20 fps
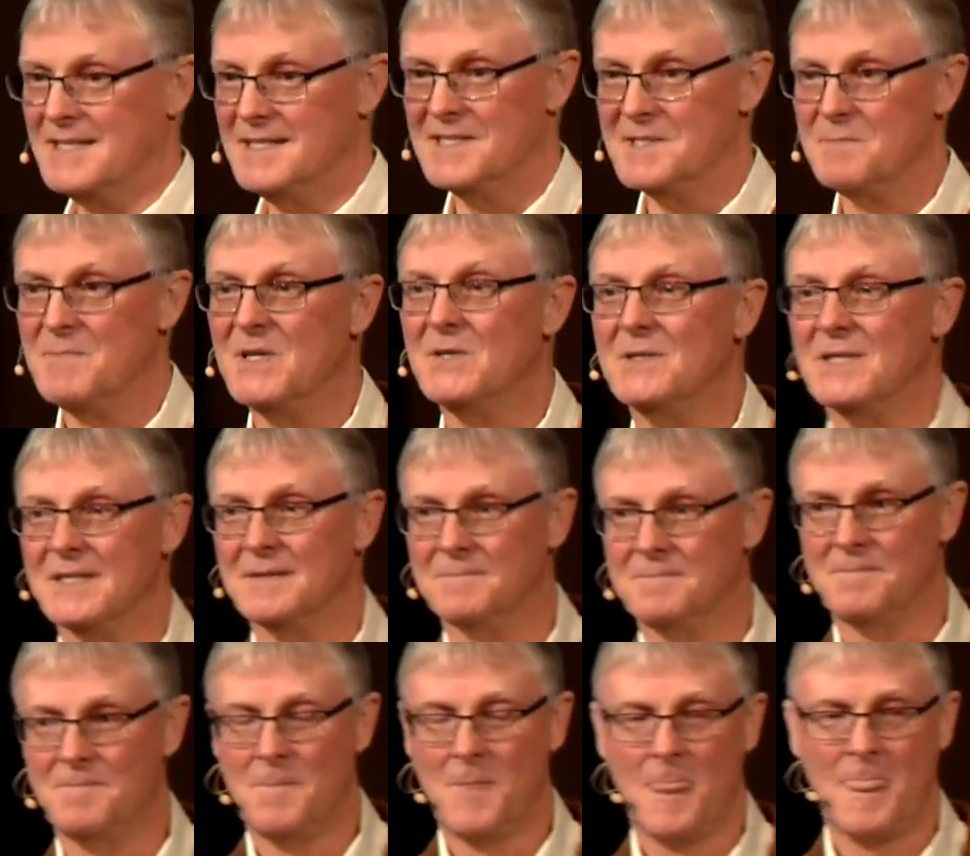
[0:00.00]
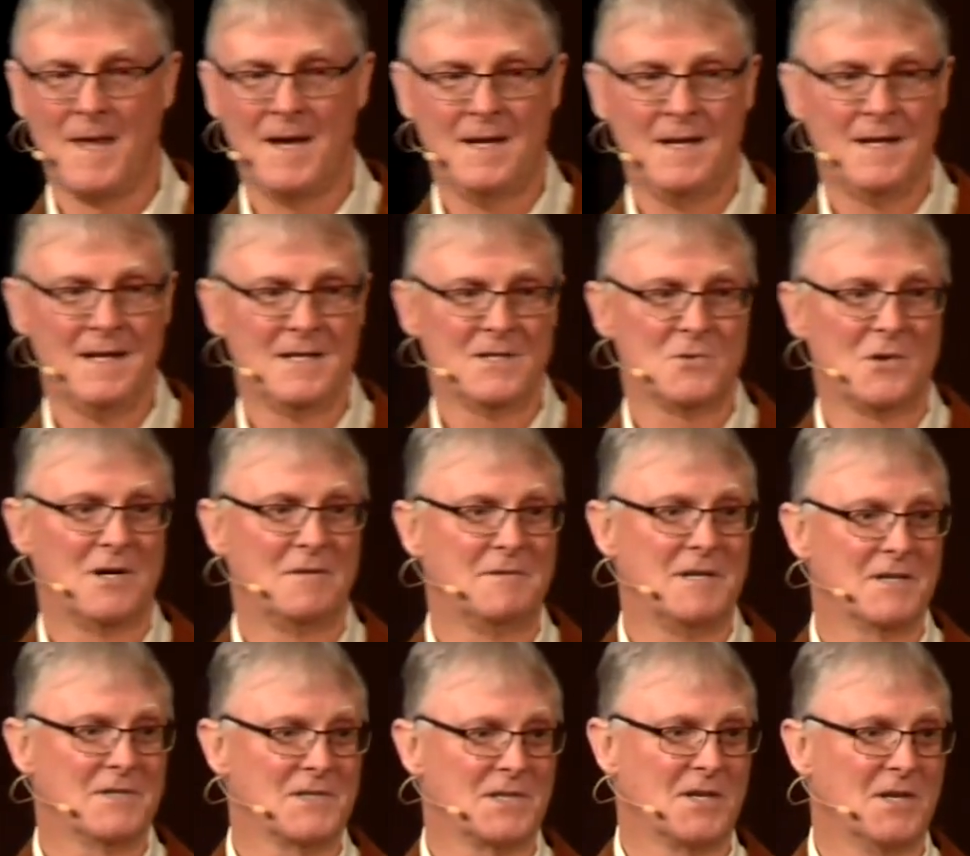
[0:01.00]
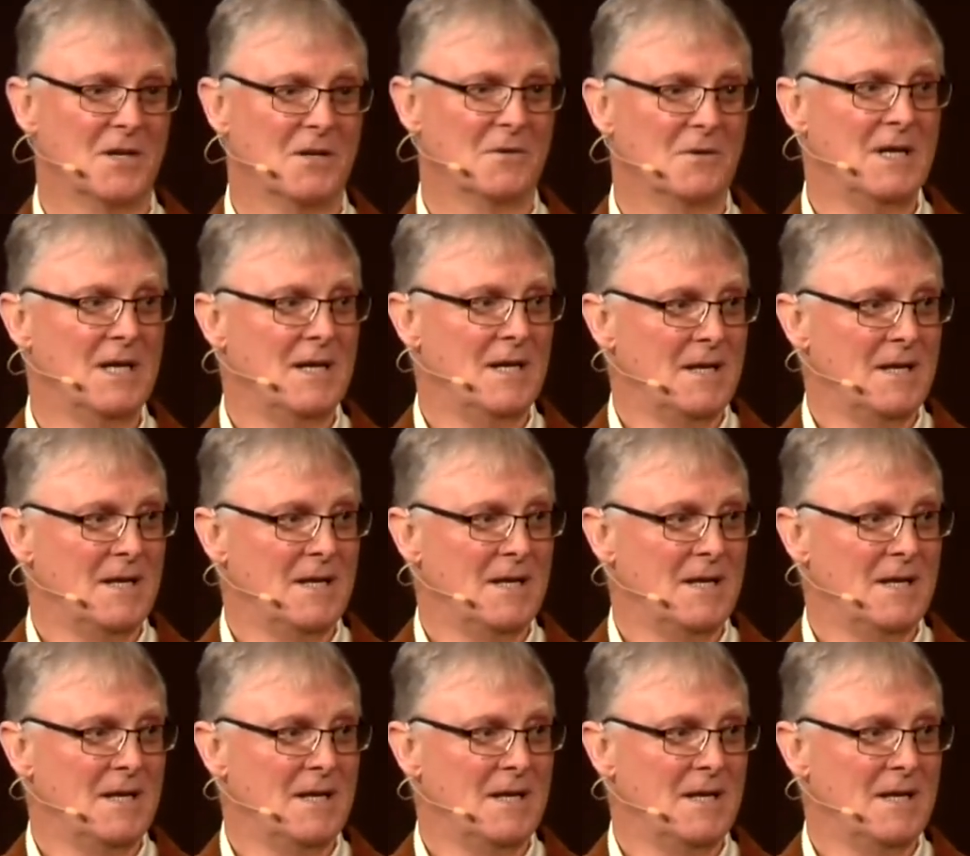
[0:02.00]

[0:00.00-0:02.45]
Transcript: this building. 12 years ago,